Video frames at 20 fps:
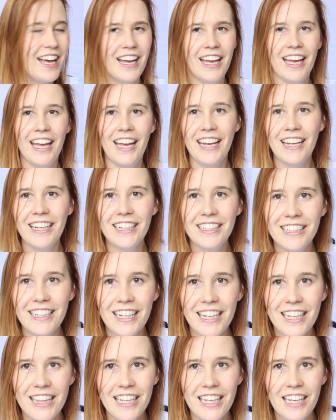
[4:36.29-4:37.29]
And
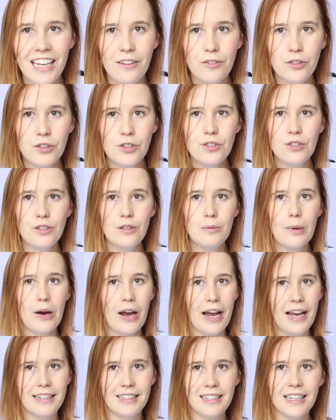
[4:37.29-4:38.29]
I think I've gone too
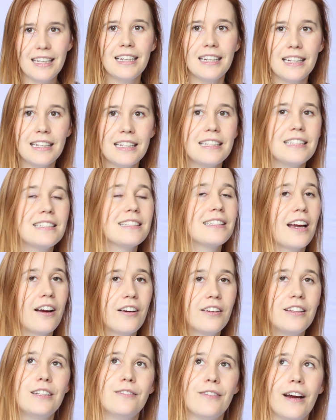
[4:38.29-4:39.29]
bright. It is
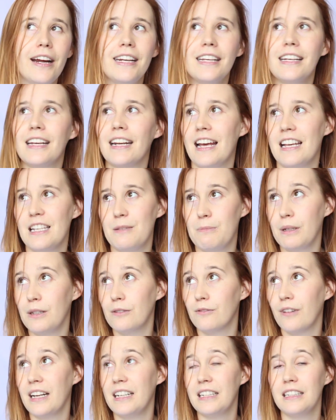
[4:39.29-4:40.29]
currently raining and has
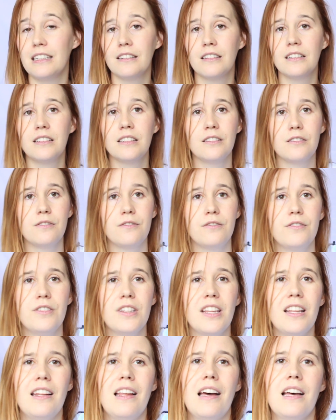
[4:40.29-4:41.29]
been raining
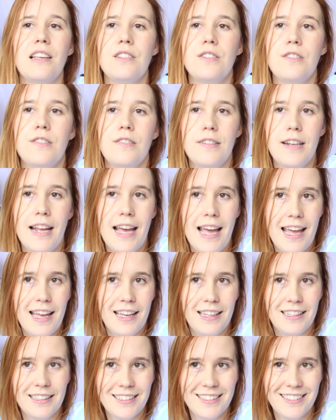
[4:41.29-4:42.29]
for the last 2
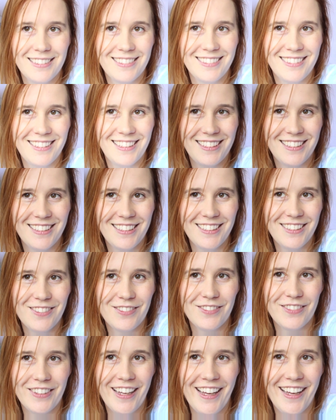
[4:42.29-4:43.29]
days. This is
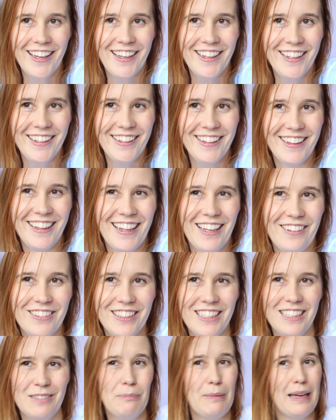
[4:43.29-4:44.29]
fun. There
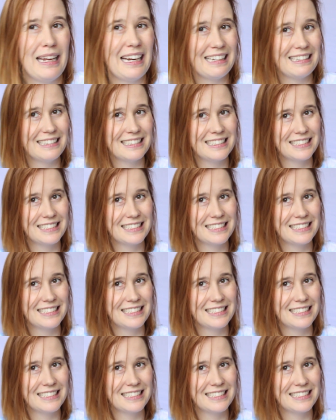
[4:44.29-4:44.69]
was better?